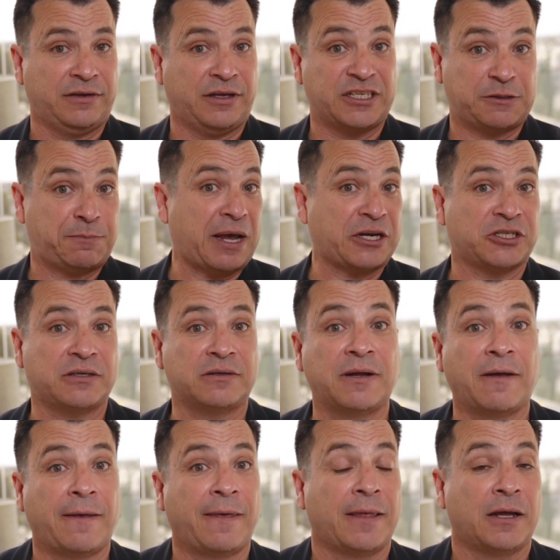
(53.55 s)

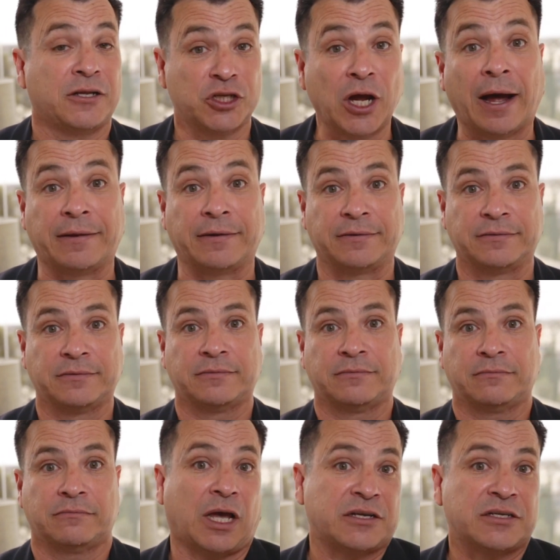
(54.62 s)
inspection done.
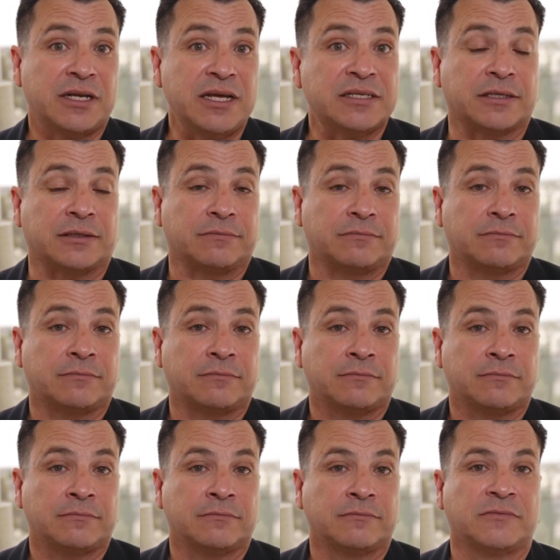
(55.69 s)
Nice and easy.
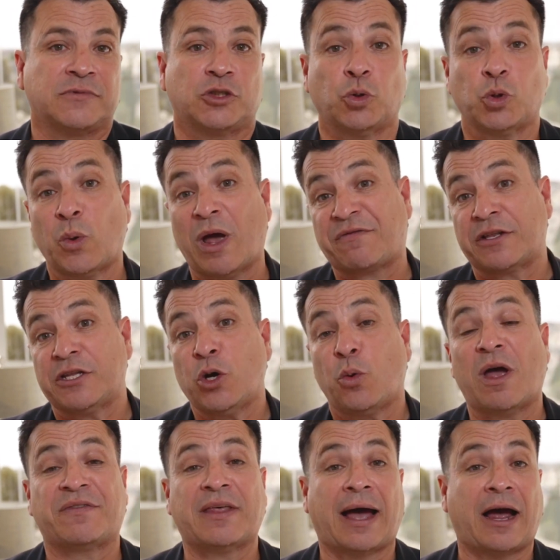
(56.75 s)
So what do we have to do?
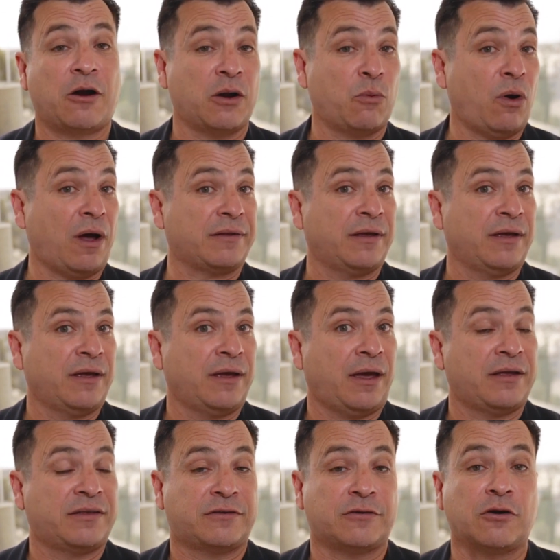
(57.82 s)
We have to hire a what?
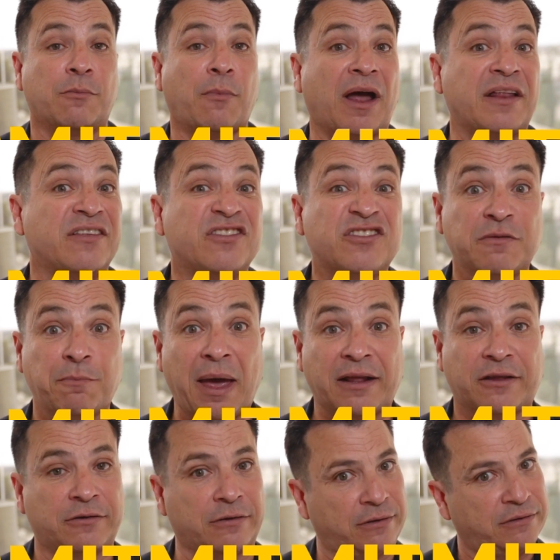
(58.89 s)
A termite
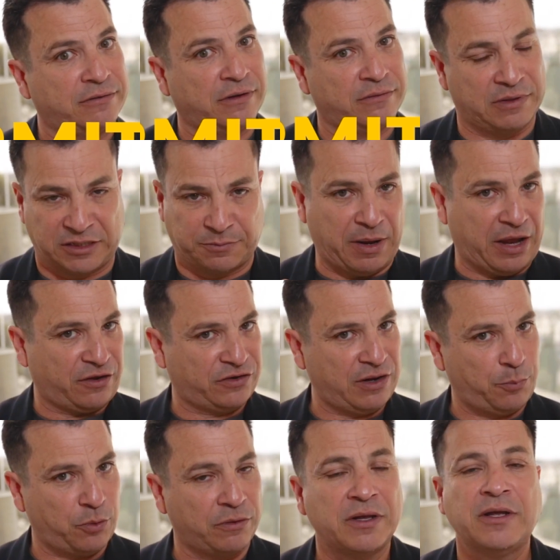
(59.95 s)
inspector. And let's make it
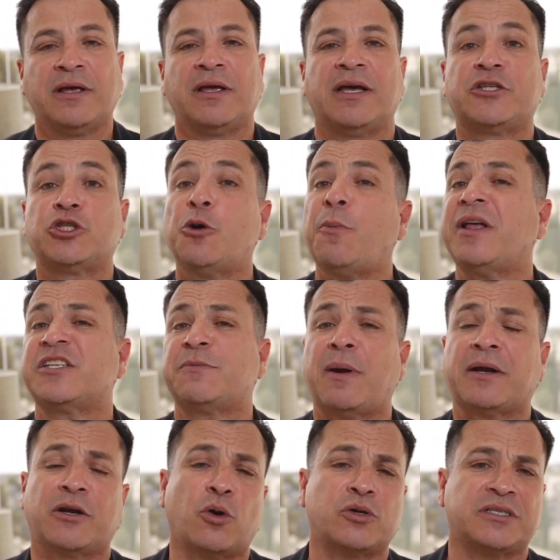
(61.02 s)
simple. The termite
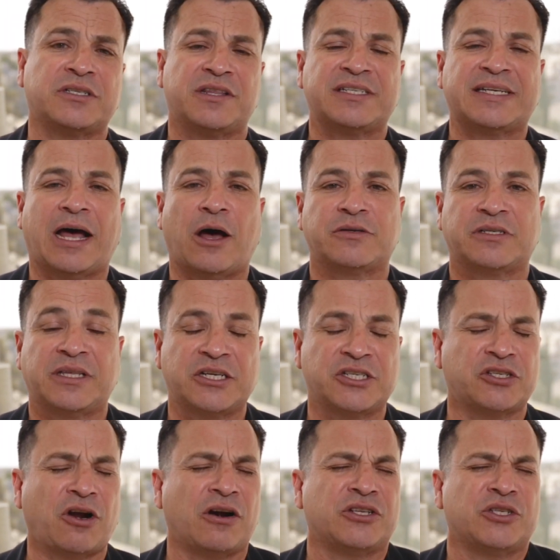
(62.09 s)
inspector goes into this house and they
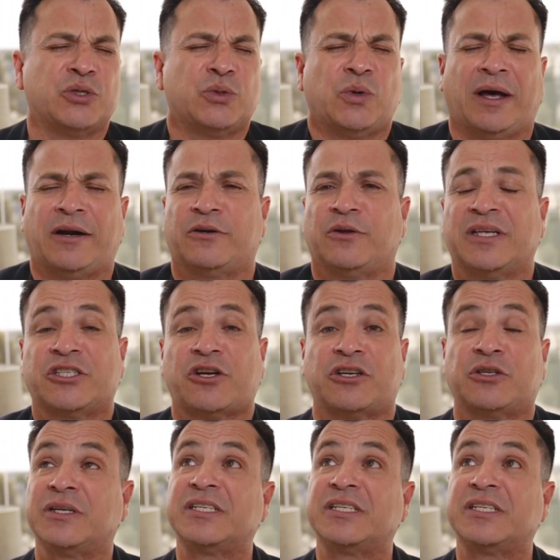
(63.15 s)
start to, I don't know, they start